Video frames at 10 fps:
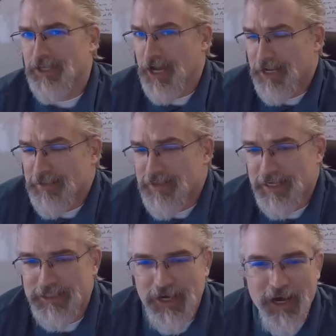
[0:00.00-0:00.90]
cutting
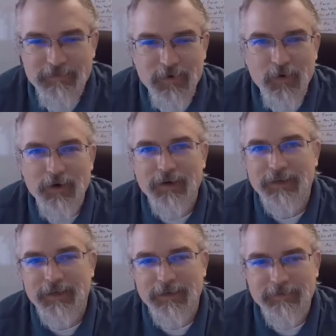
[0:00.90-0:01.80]
things off or
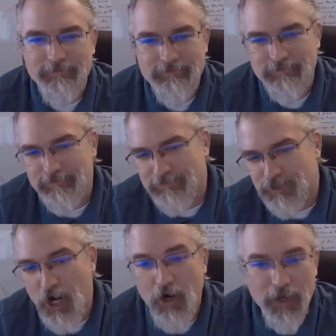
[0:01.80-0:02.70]
you know
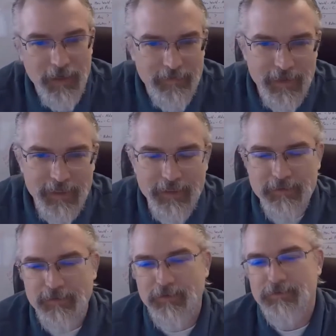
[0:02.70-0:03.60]
targeting
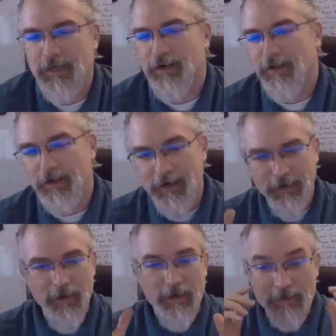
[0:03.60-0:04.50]
things or I don't know. I
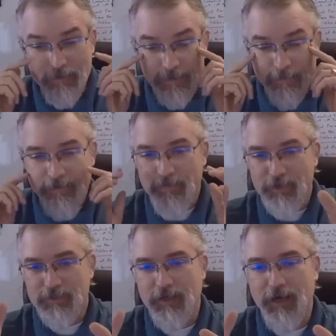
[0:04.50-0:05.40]
don't know. So this is my
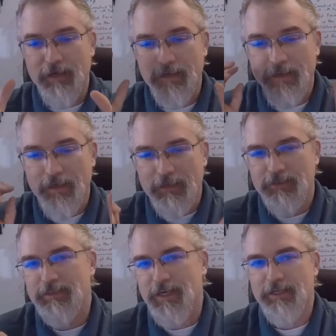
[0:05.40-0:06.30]
first thought.
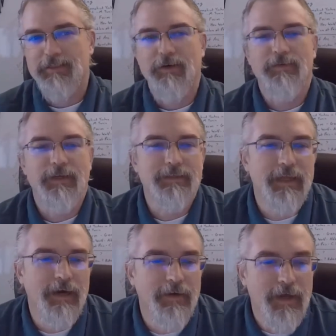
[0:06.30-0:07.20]
Just kind of slow things
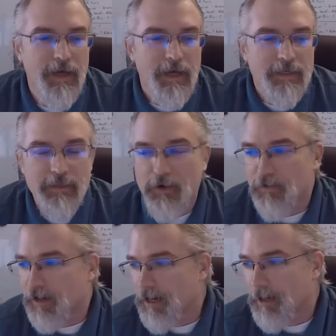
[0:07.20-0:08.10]
down.
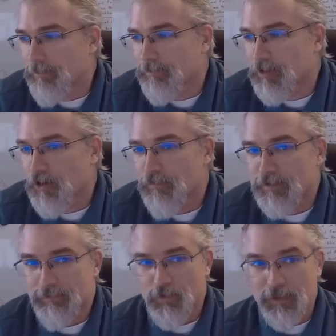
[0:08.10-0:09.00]
So, um, going over
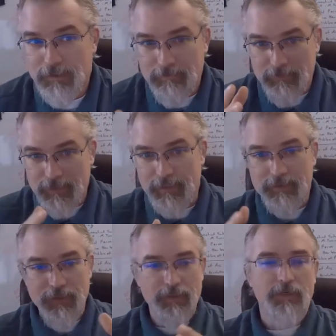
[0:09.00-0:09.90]
some quick
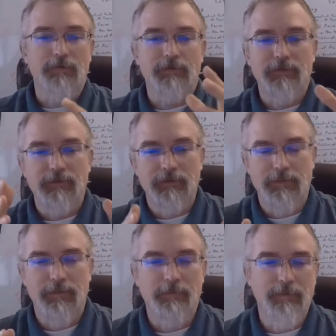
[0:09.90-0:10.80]
links and notes, just to let